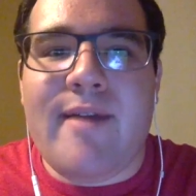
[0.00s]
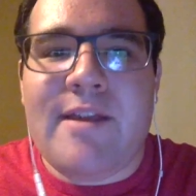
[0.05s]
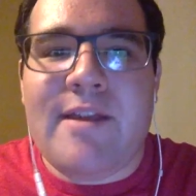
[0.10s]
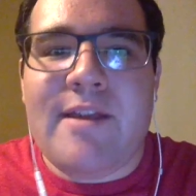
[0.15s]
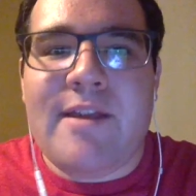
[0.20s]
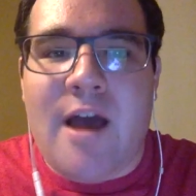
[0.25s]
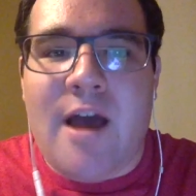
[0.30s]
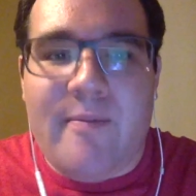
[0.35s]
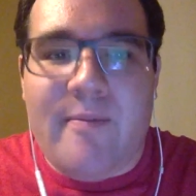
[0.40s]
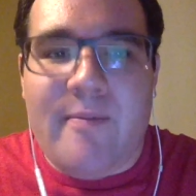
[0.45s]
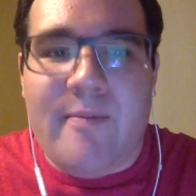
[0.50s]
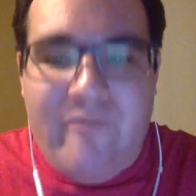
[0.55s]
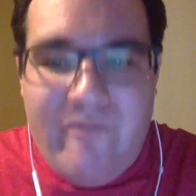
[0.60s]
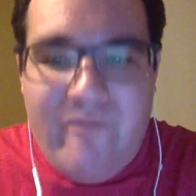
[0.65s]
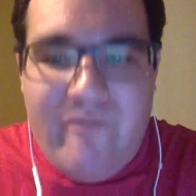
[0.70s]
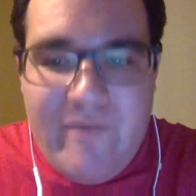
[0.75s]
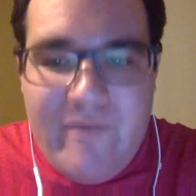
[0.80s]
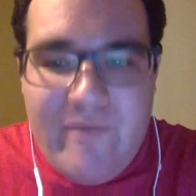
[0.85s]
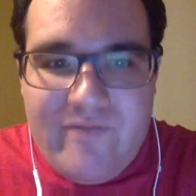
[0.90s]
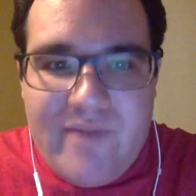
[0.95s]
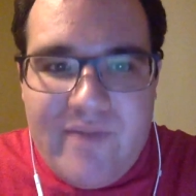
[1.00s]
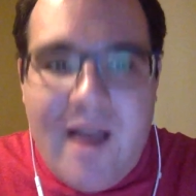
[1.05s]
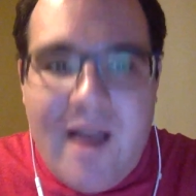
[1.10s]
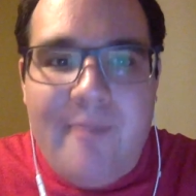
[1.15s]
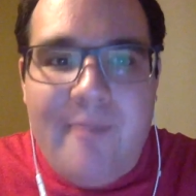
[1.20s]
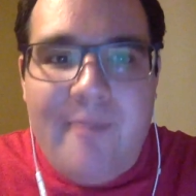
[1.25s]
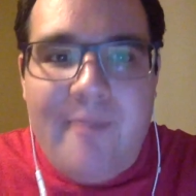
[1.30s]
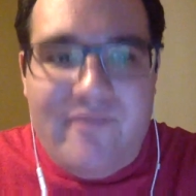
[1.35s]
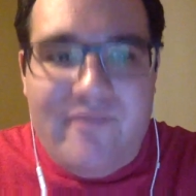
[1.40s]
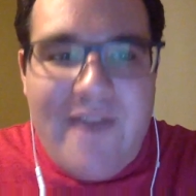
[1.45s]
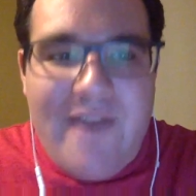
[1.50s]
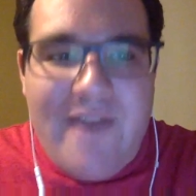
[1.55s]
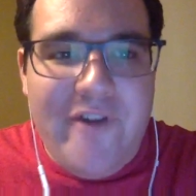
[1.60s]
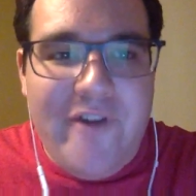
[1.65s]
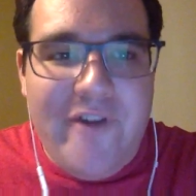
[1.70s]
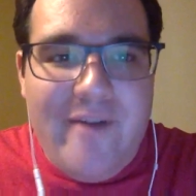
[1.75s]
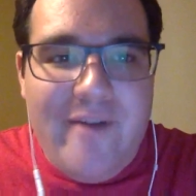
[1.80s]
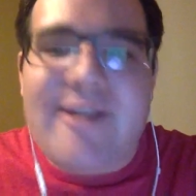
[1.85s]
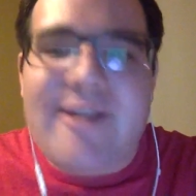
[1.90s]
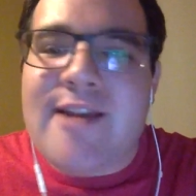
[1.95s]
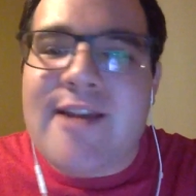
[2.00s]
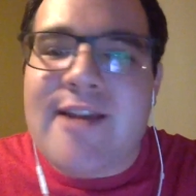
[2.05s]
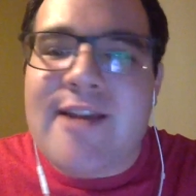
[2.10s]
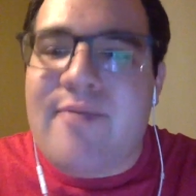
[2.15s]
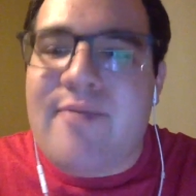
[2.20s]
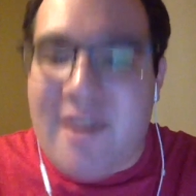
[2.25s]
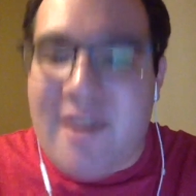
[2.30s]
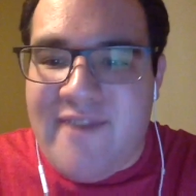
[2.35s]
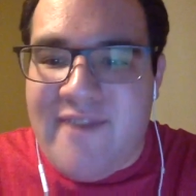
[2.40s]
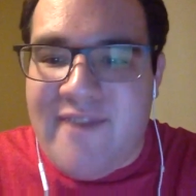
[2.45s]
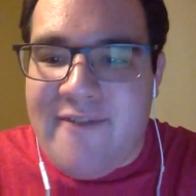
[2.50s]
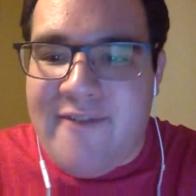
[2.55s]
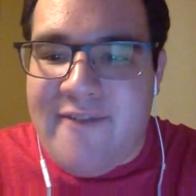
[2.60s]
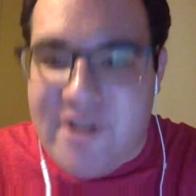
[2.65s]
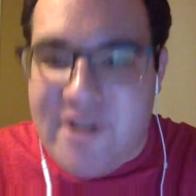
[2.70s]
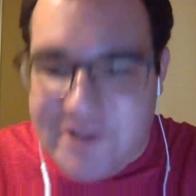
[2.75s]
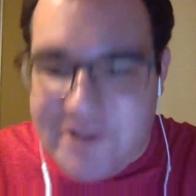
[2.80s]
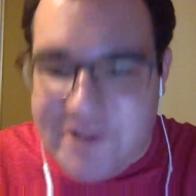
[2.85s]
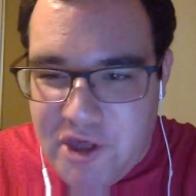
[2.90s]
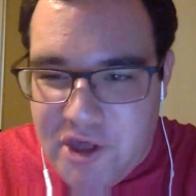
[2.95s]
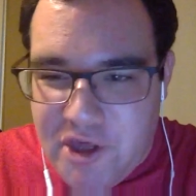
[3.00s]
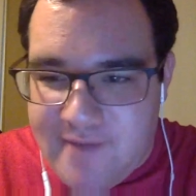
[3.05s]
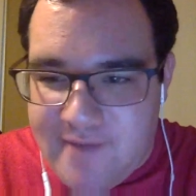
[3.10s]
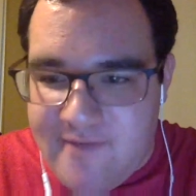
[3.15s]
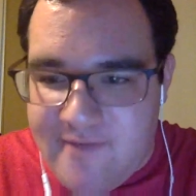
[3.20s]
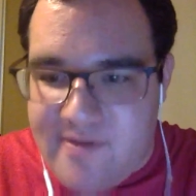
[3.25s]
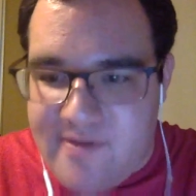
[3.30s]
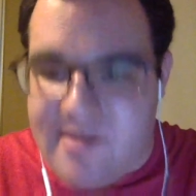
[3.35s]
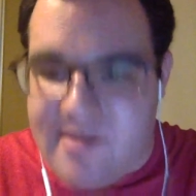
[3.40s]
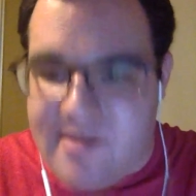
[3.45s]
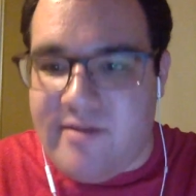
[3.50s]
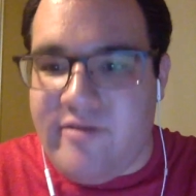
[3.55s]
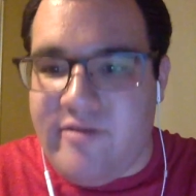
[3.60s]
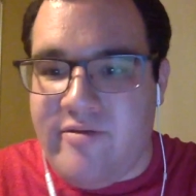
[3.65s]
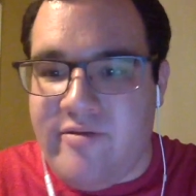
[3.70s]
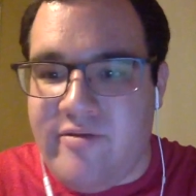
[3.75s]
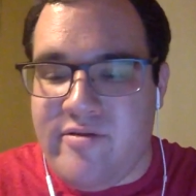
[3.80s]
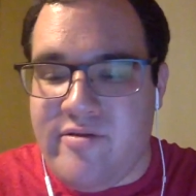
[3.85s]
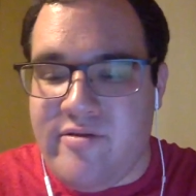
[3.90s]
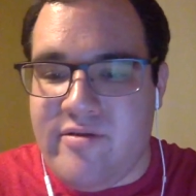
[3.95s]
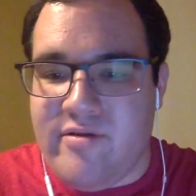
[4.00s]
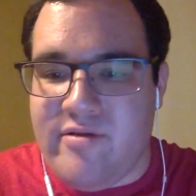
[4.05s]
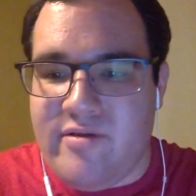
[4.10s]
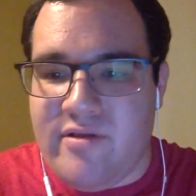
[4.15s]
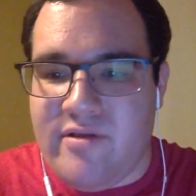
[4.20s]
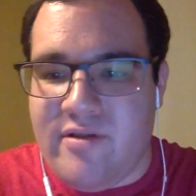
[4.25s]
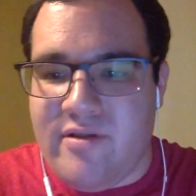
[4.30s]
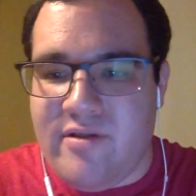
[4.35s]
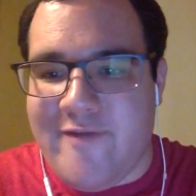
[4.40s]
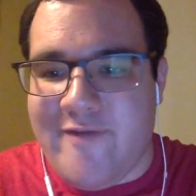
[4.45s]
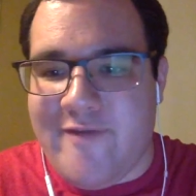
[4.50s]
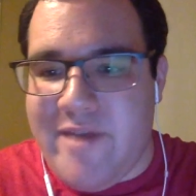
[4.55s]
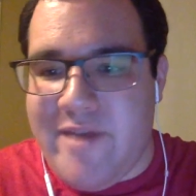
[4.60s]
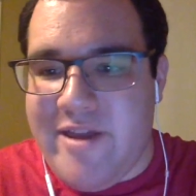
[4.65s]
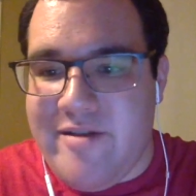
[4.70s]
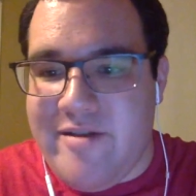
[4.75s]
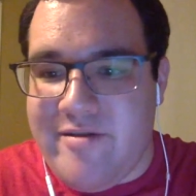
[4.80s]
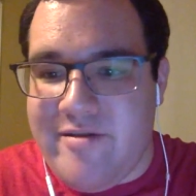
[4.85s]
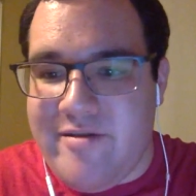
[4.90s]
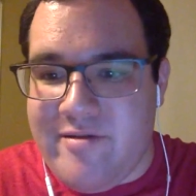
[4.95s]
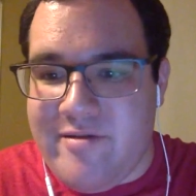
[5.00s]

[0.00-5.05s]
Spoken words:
in my definitely in my top 10 favorite auditions from the season for me.